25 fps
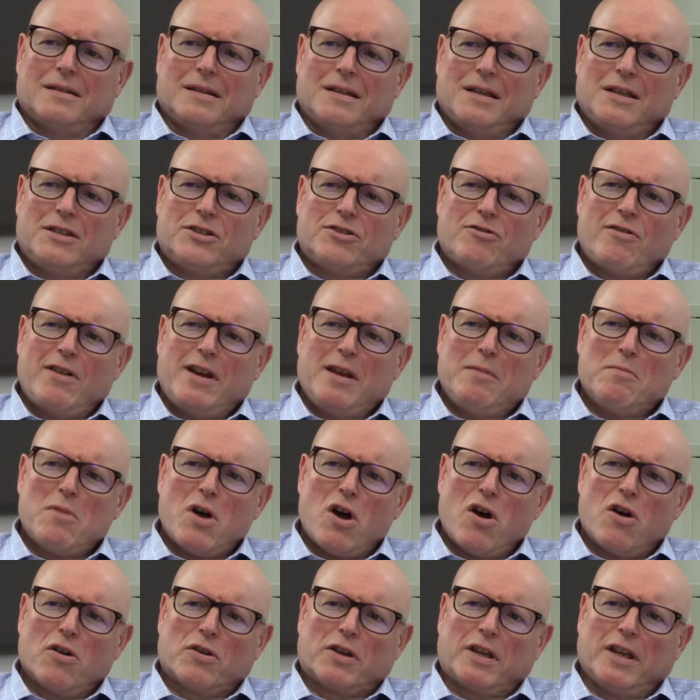Is there any
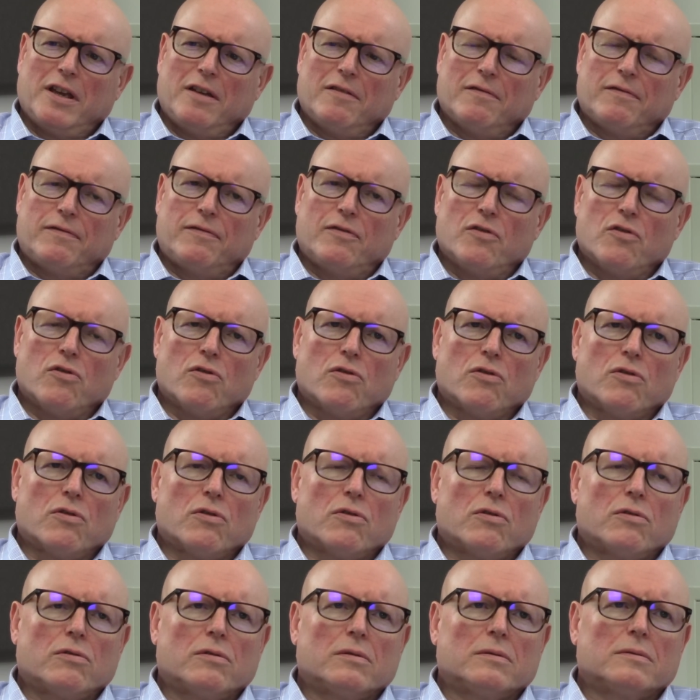market
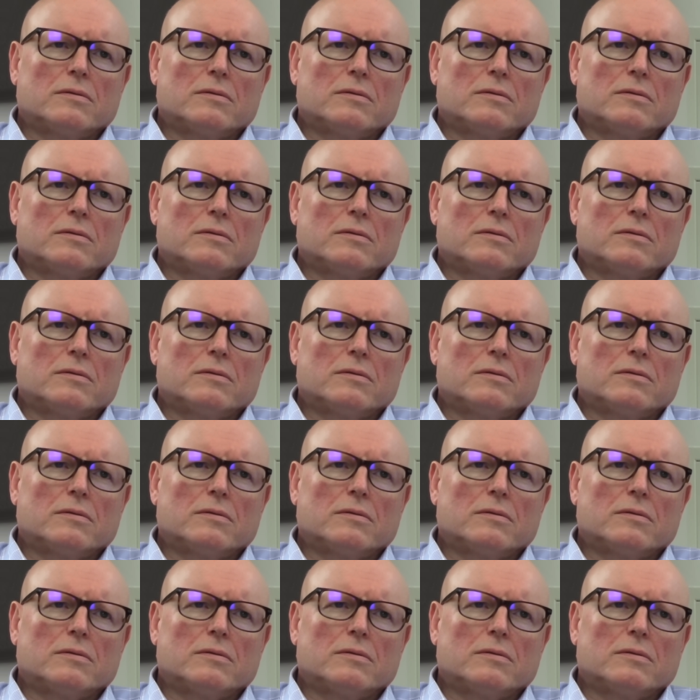for